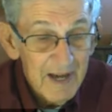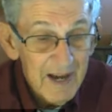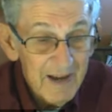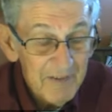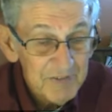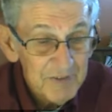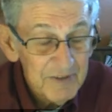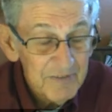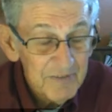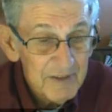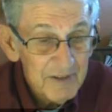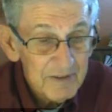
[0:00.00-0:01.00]
I've seen
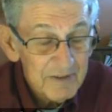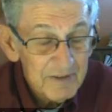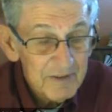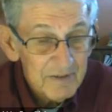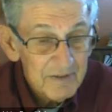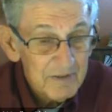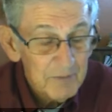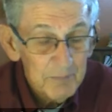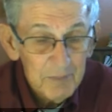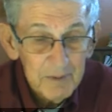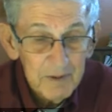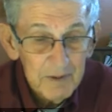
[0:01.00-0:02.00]
that to
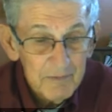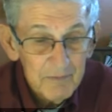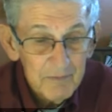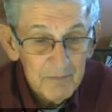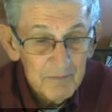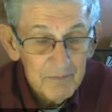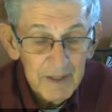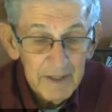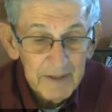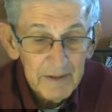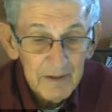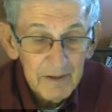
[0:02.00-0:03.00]
be
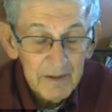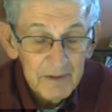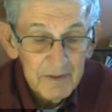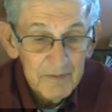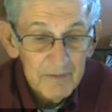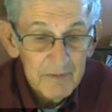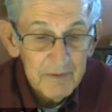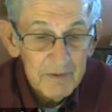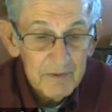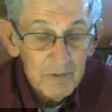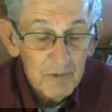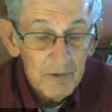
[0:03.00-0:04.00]
vital in
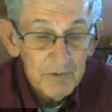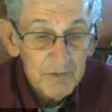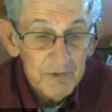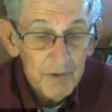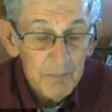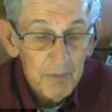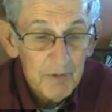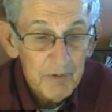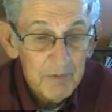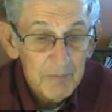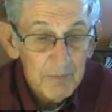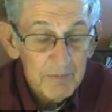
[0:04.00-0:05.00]
the 12-step
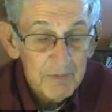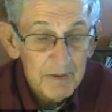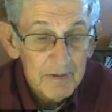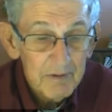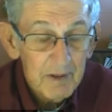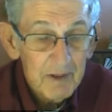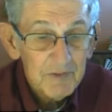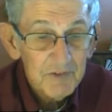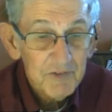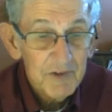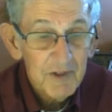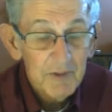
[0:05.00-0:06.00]
program of
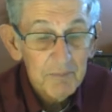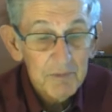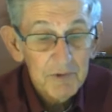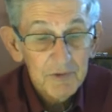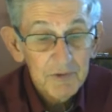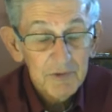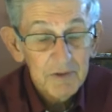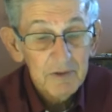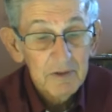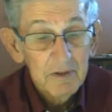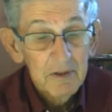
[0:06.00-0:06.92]
Alcoholics Anonymous and